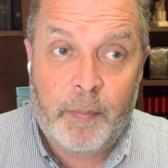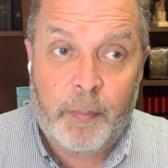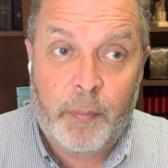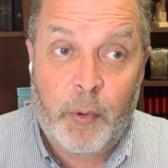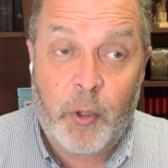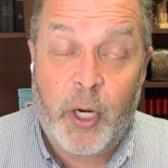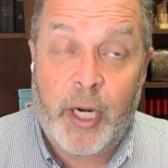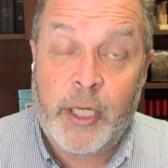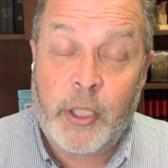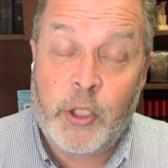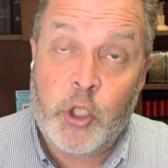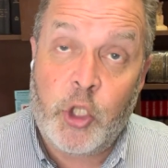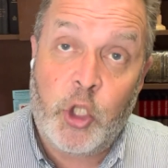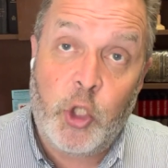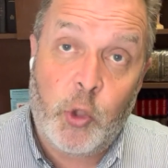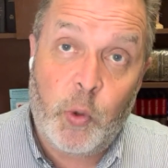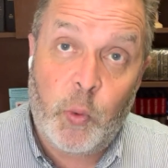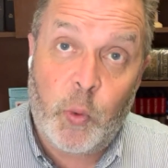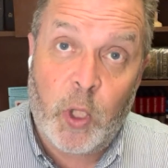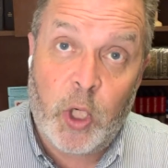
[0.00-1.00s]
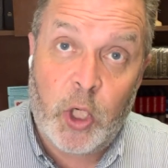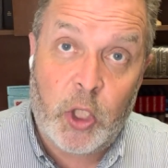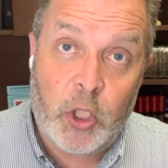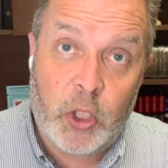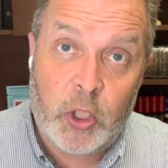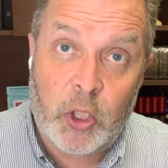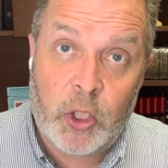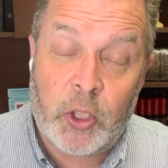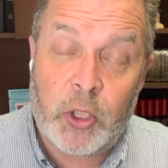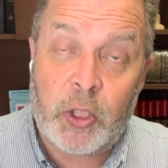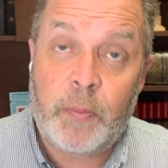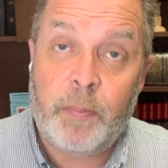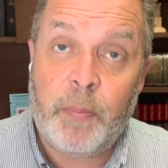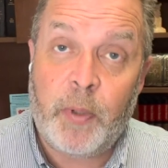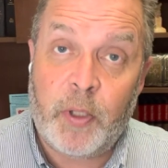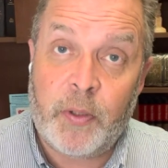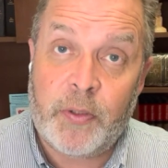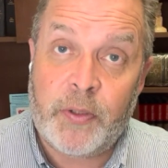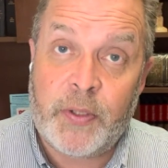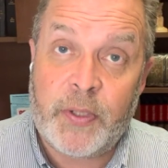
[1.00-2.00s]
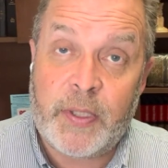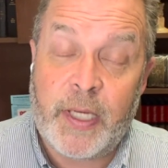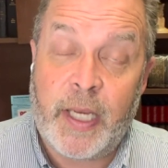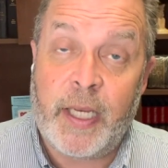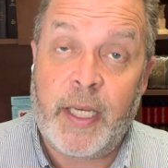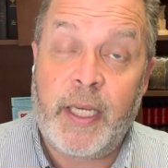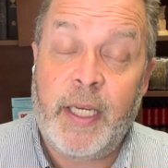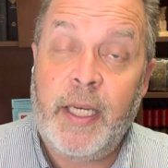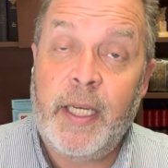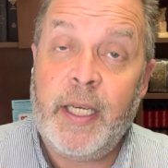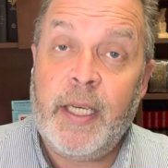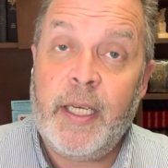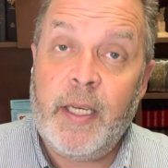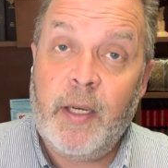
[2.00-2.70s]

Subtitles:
pray to her, per se.